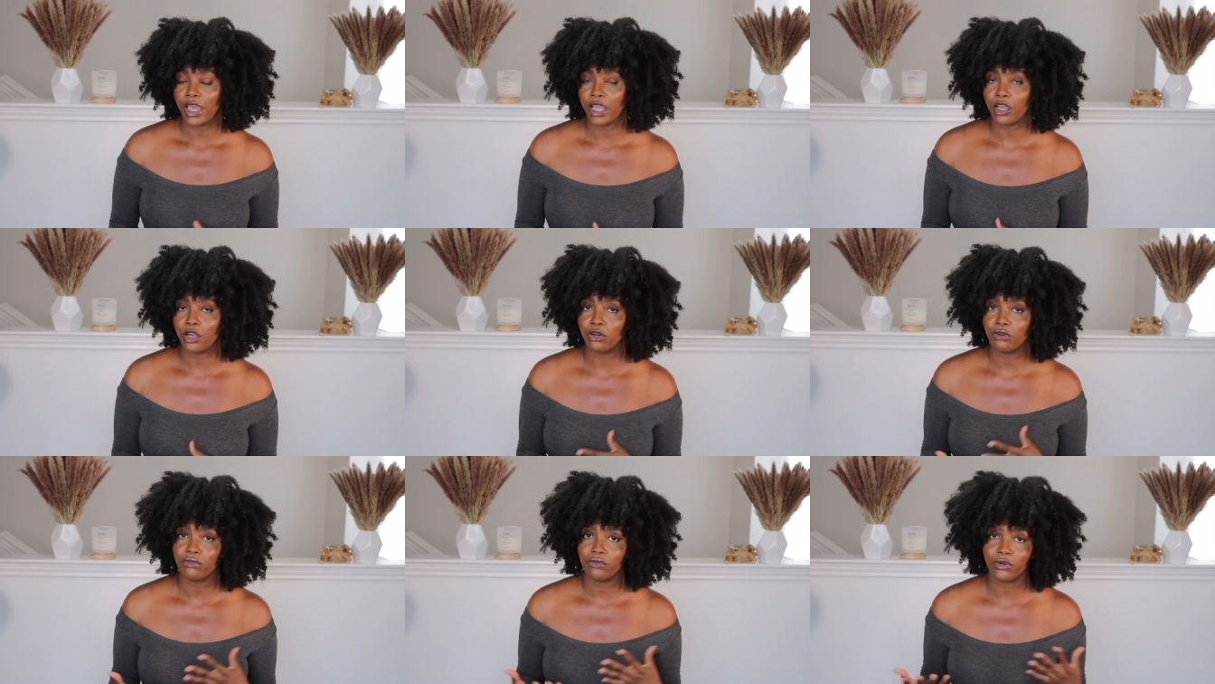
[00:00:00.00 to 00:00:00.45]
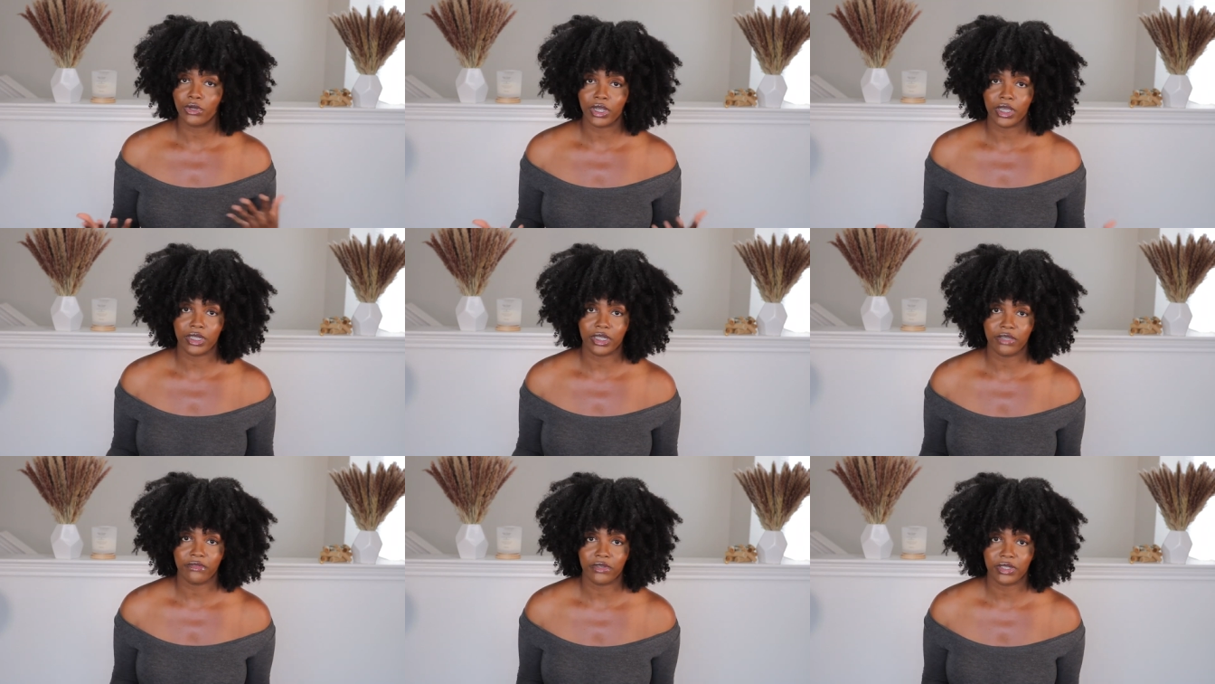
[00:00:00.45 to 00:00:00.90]
and go
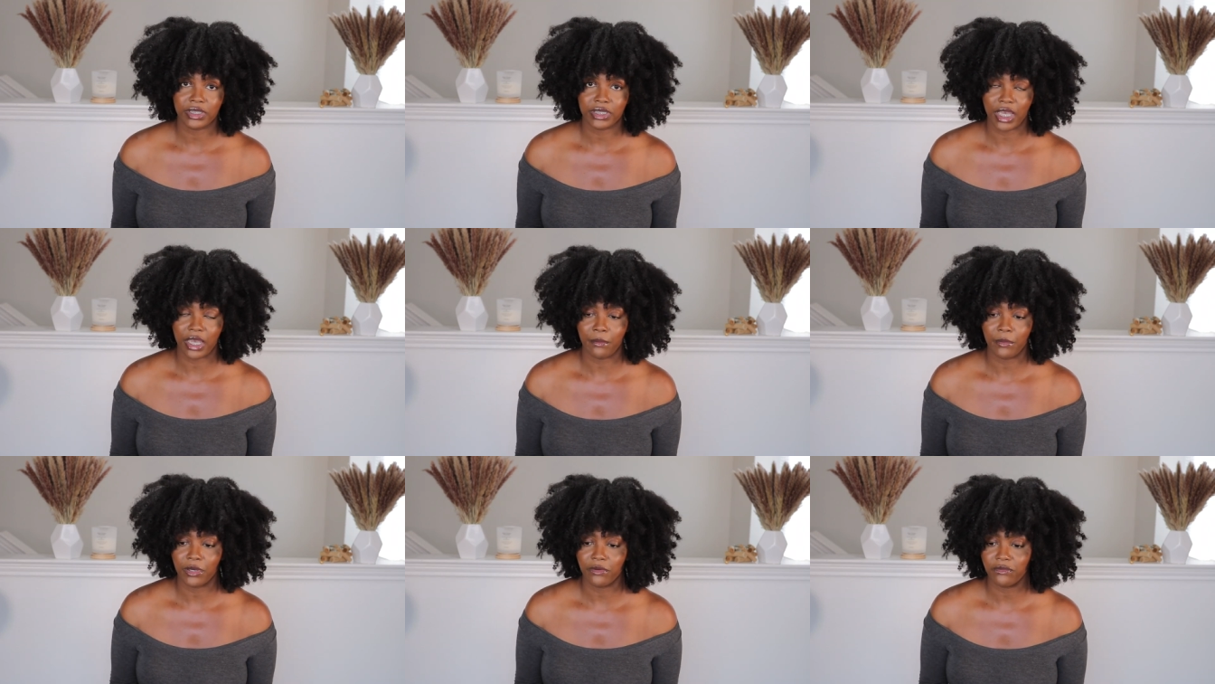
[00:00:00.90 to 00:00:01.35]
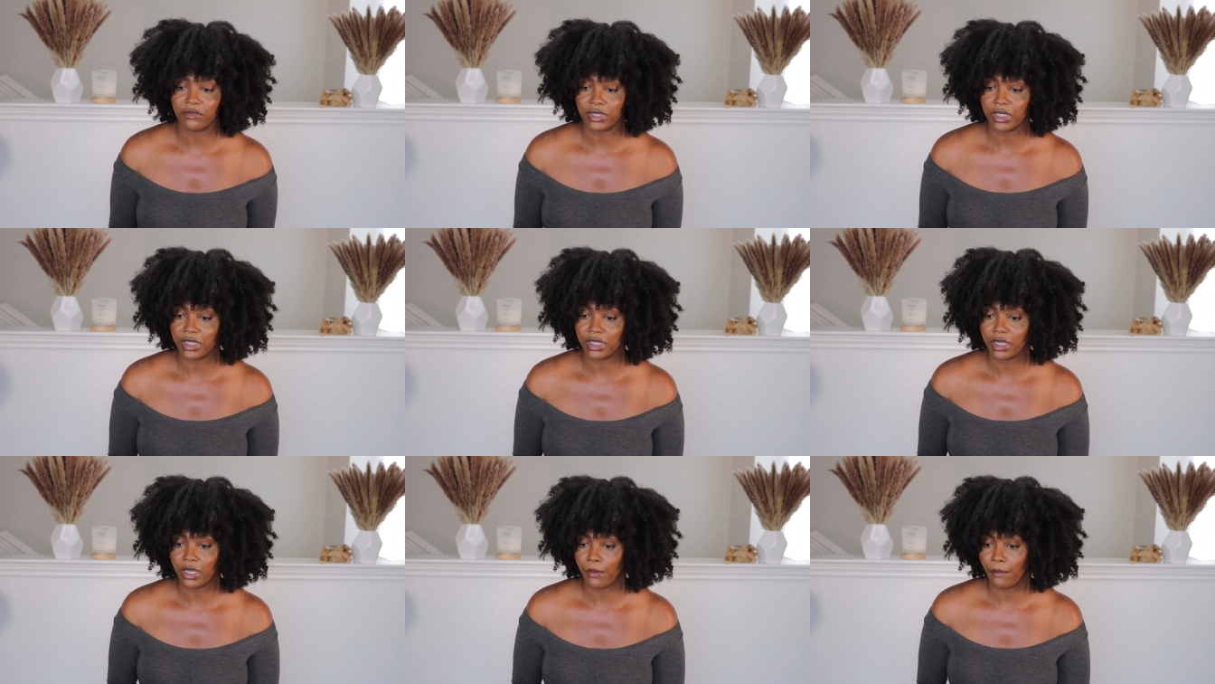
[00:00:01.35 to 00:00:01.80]
for a different type of
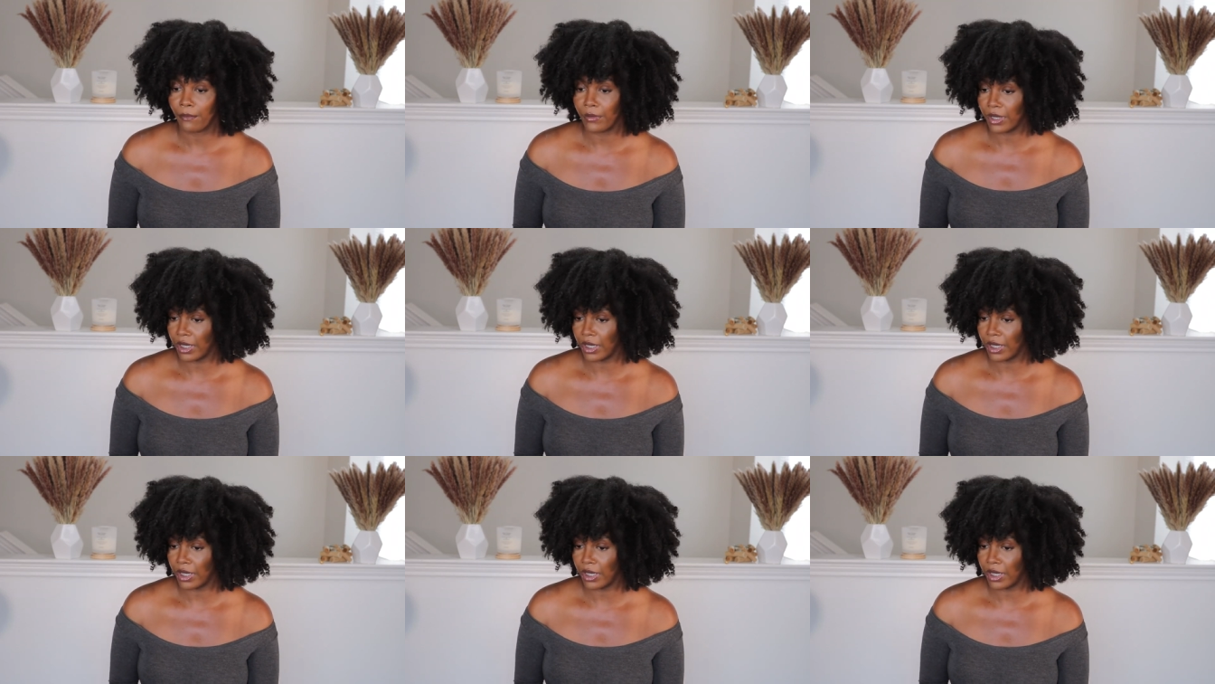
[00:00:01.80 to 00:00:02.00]
look.